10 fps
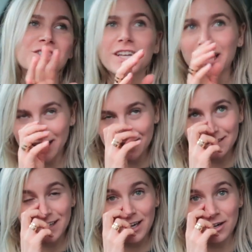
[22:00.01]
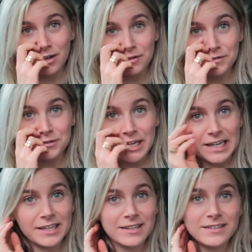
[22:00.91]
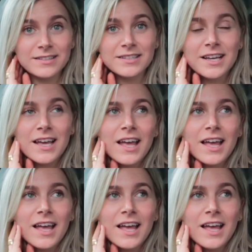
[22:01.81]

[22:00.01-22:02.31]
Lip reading: like, I don't know, a few days